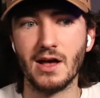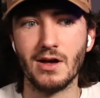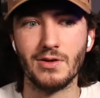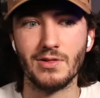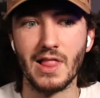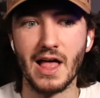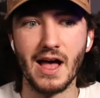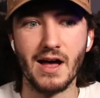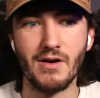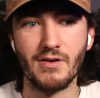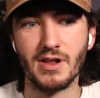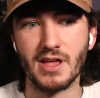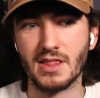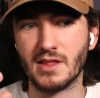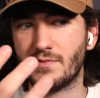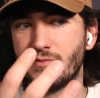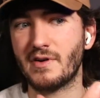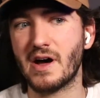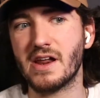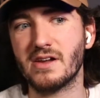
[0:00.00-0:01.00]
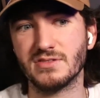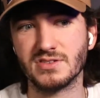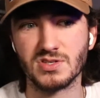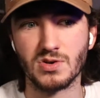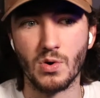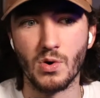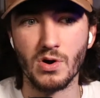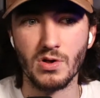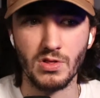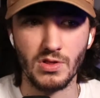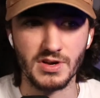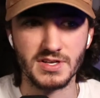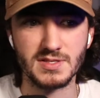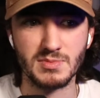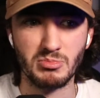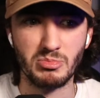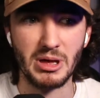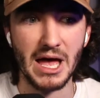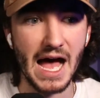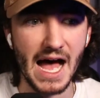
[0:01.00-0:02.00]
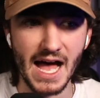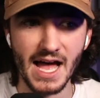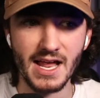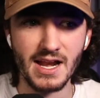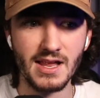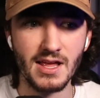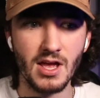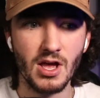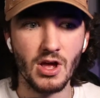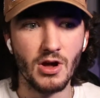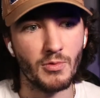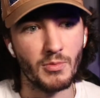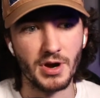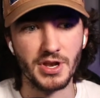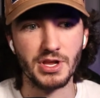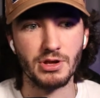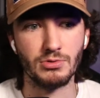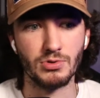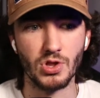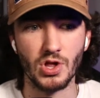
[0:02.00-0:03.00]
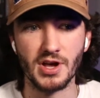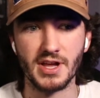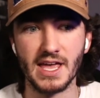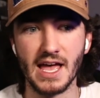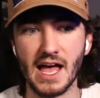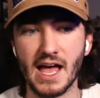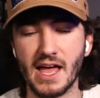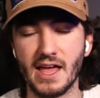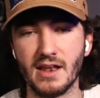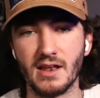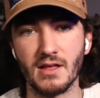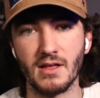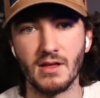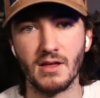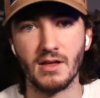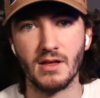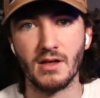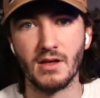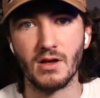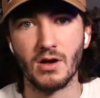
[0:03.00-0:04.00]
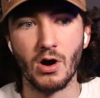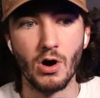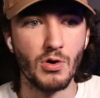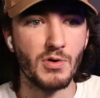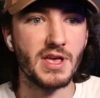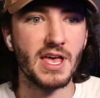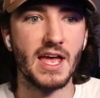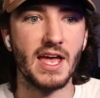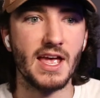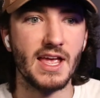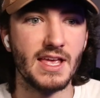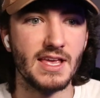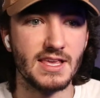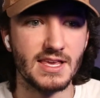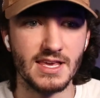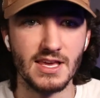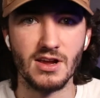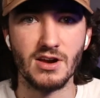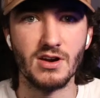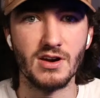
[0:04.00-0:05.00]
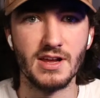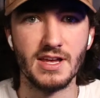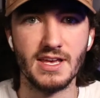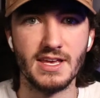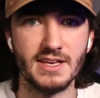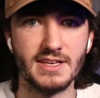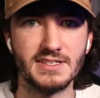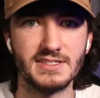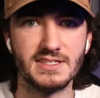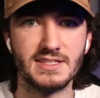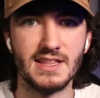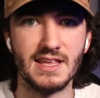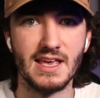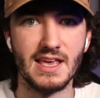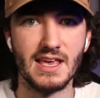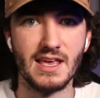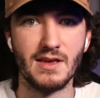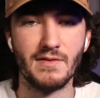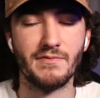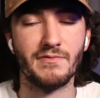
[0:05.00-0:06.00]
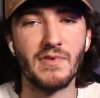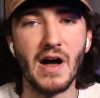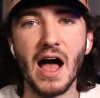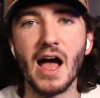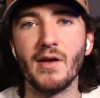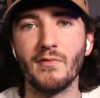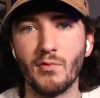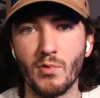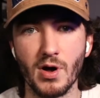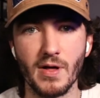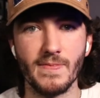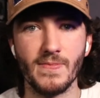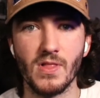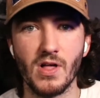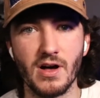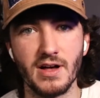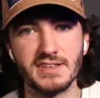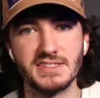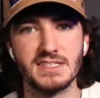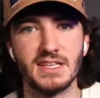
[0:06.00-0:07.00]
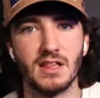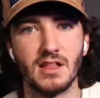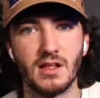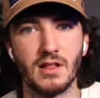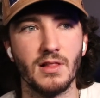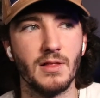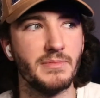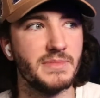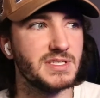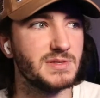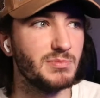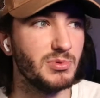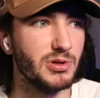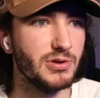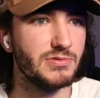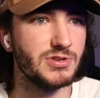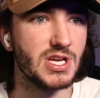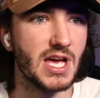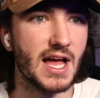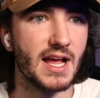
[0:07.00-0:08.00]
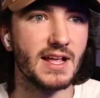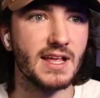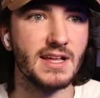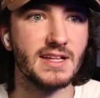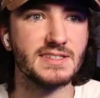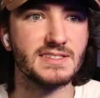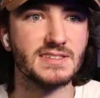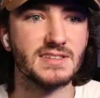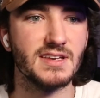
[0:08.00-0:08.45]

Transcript: loud, and the final score looks bad when you look at, okay, here is the 5-1 loss to the Columbus Blue Jackets,